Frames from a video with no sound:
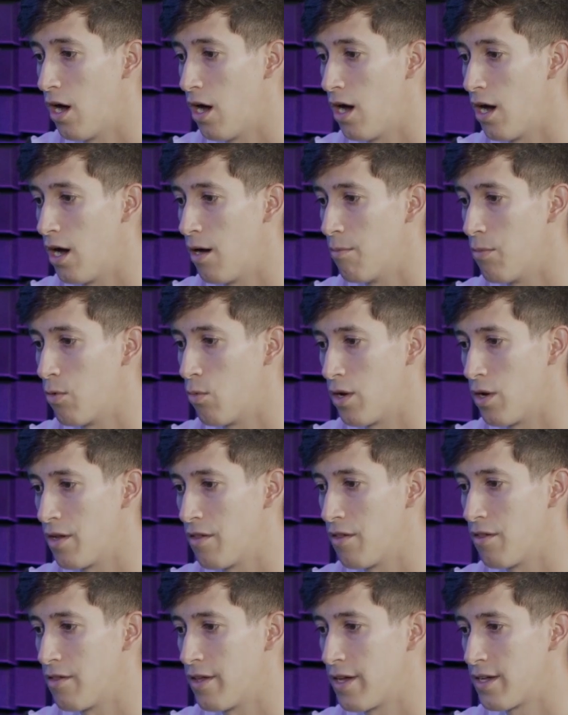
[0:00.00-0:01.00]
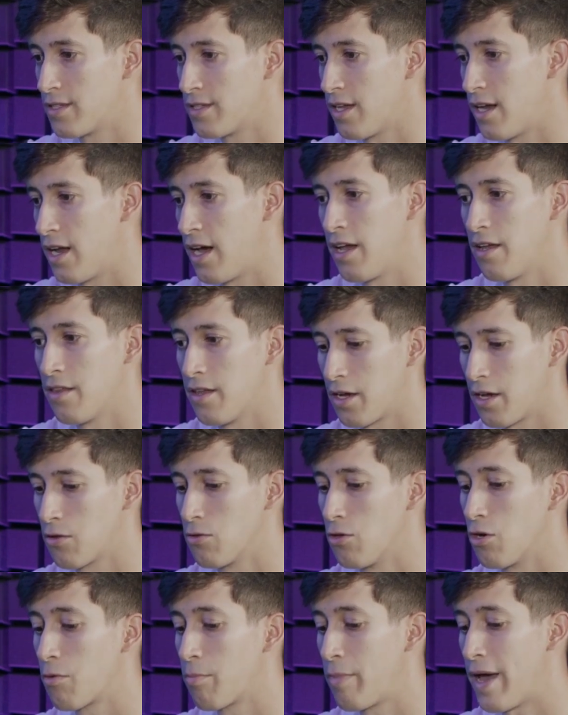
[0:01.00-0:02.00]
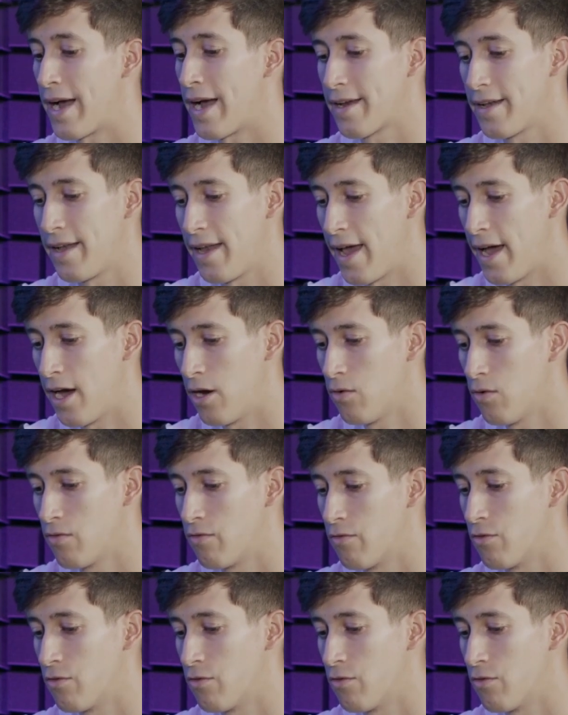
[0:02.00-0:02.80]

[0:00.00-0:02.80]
Um, but one of the things that I like look back now